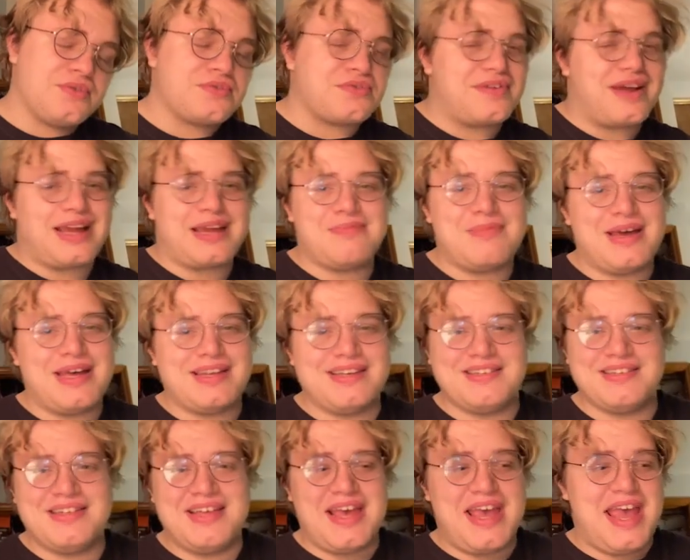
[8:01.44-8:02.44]

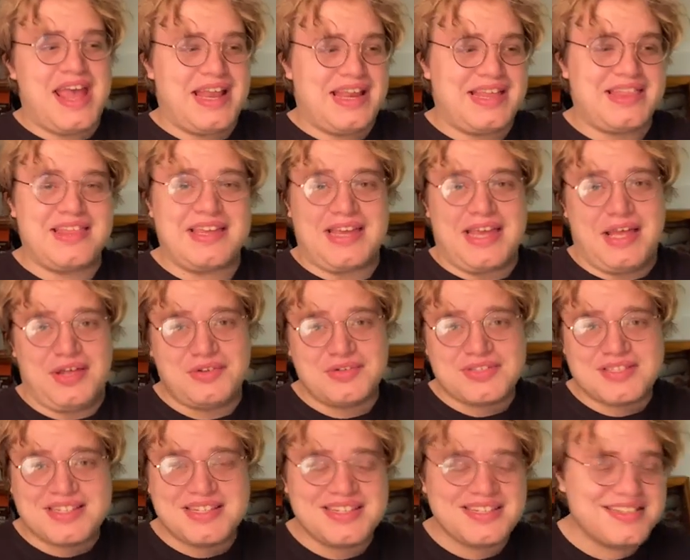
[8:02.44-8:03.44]
recommend anything
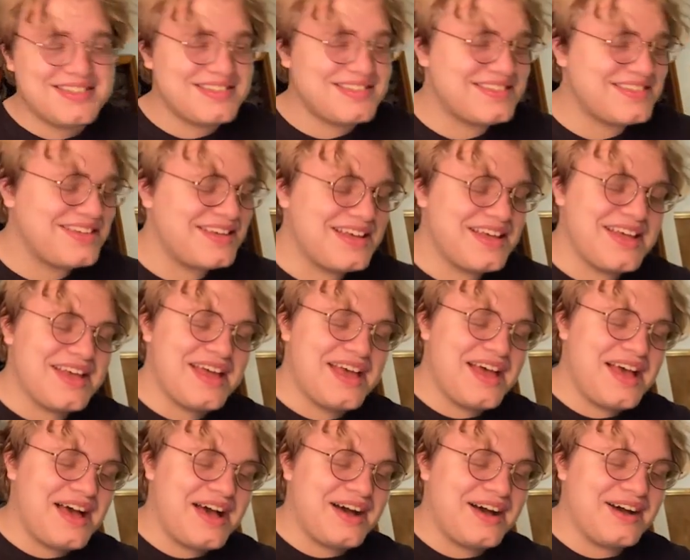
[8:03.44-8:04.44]
else.
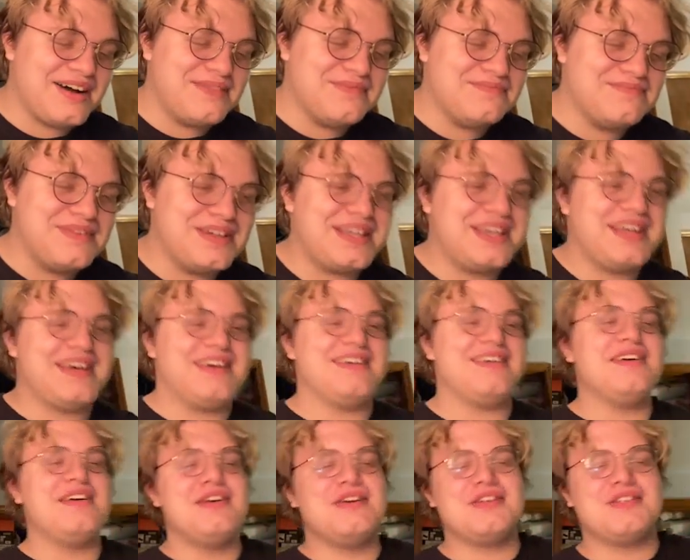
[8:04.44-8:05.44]
But yeah,
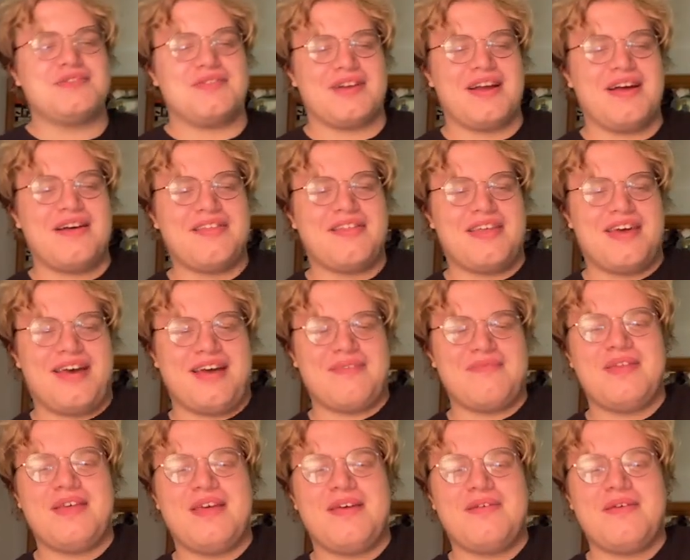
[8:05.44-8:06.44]
so I got that,
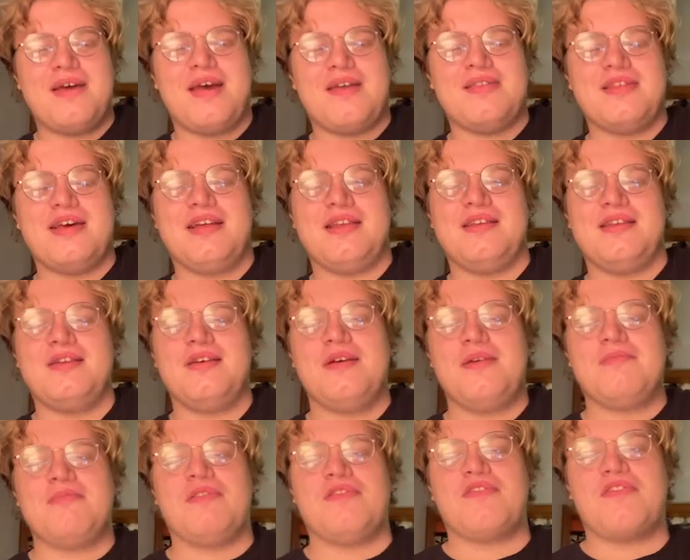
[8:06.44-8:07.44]
and then
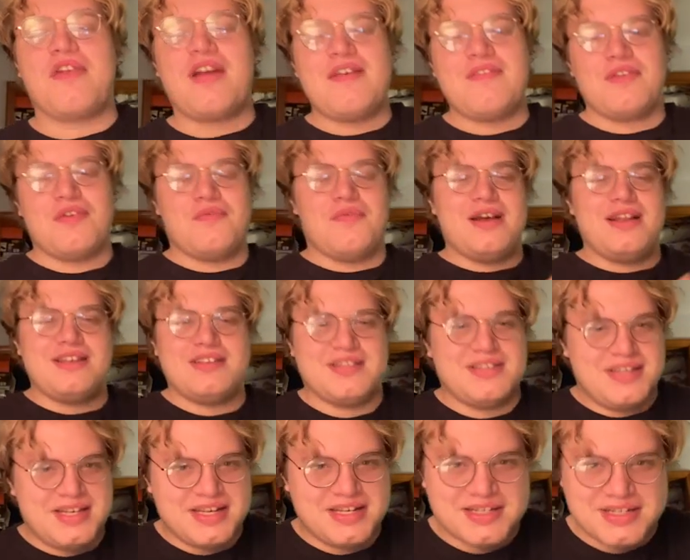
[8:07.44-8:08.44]
before I even went to the
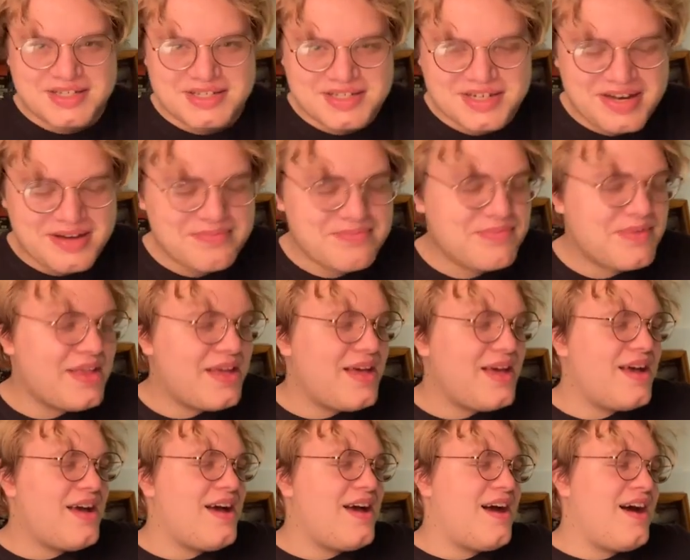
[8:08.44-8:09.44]
D&D shop
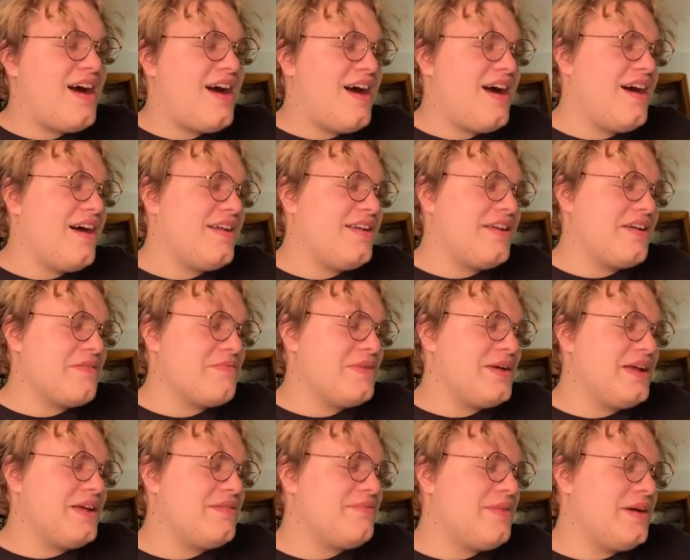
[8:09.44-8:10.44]
near
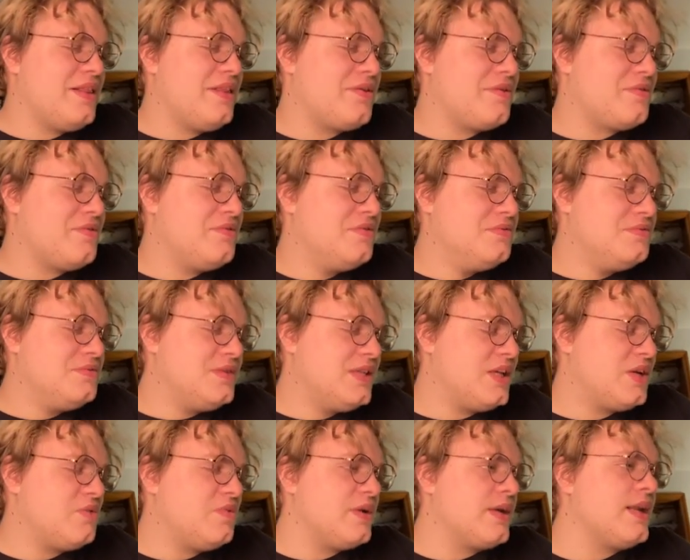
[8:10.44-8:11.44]
me, my local
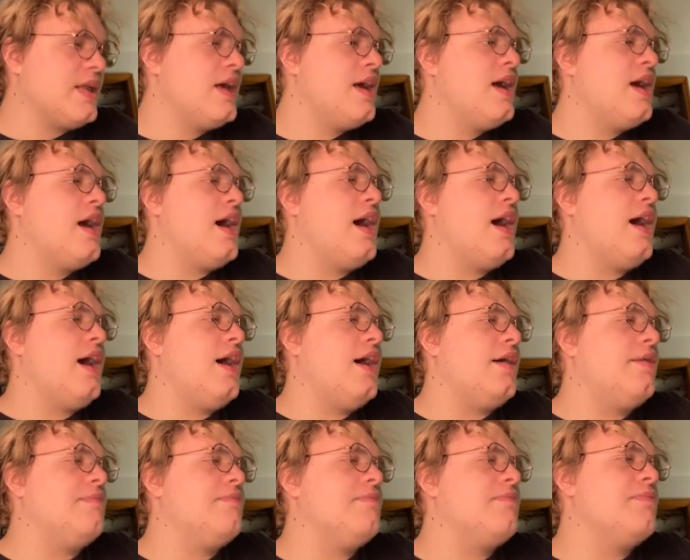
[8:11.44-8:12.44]
little
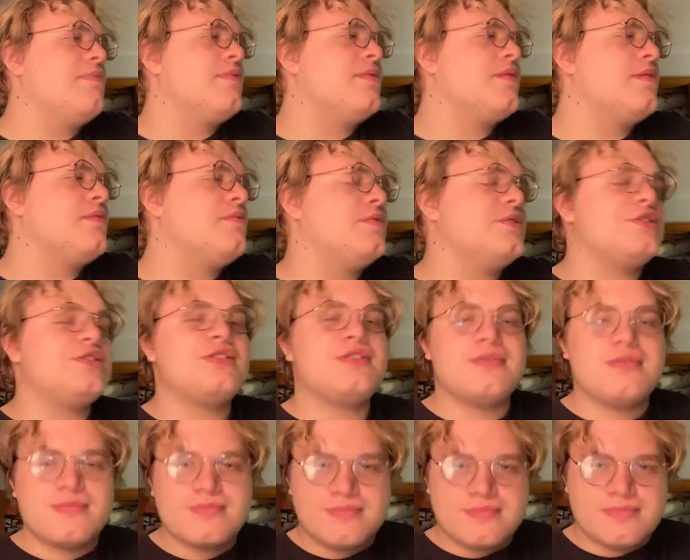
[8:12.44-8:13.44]
one, which
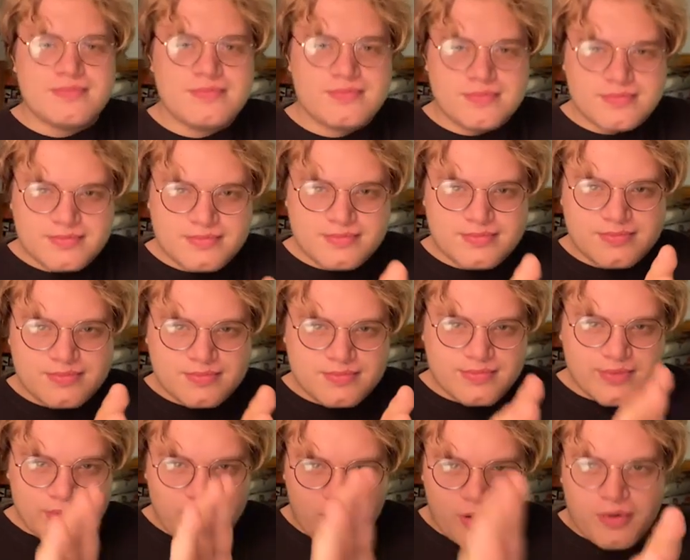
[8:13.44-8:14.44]

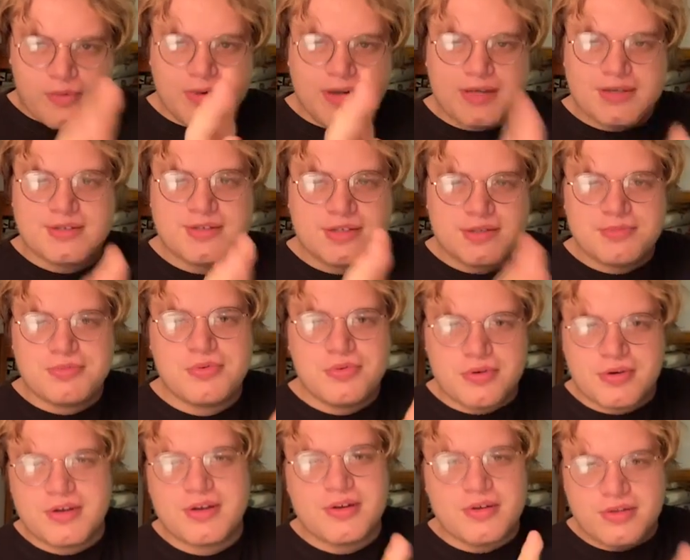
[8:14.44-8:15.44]
always
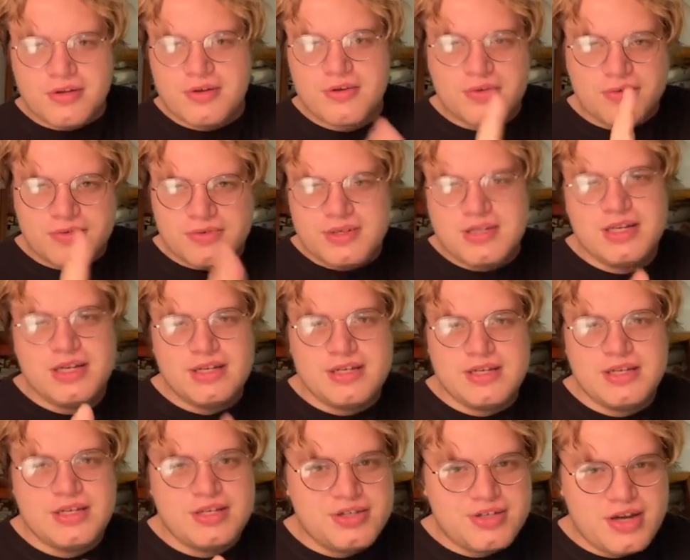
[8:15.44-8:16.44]
support your local
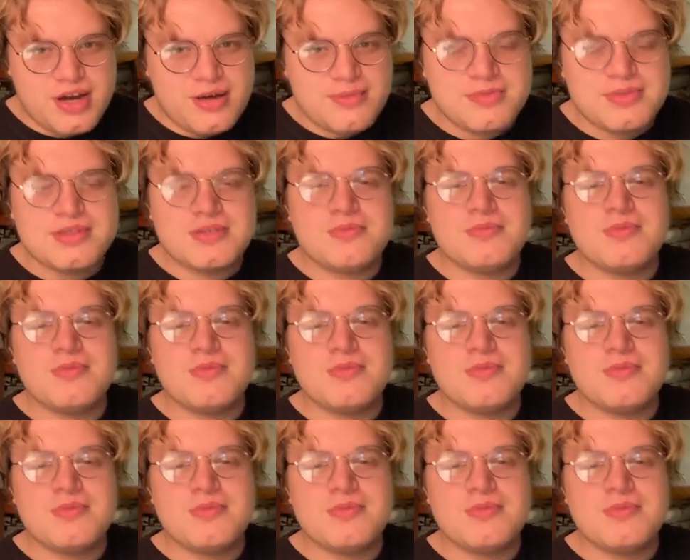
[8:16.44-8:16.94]
D&D shops.